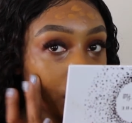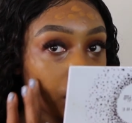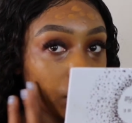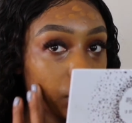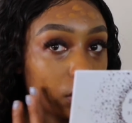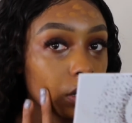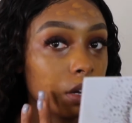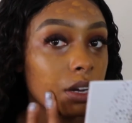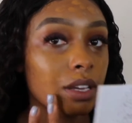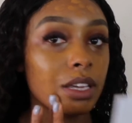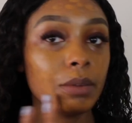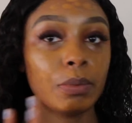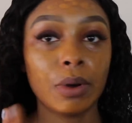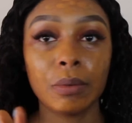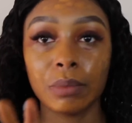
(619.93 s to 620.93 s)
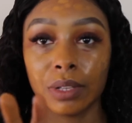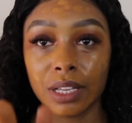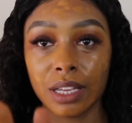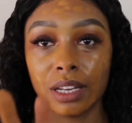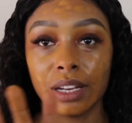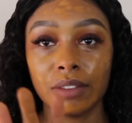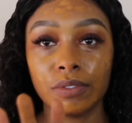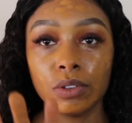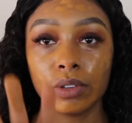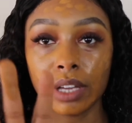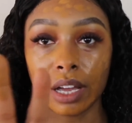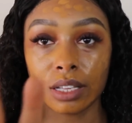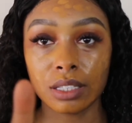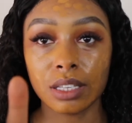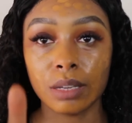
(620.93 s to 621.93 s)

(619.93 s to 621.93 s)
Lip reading: So y'all keep on playing. If you guys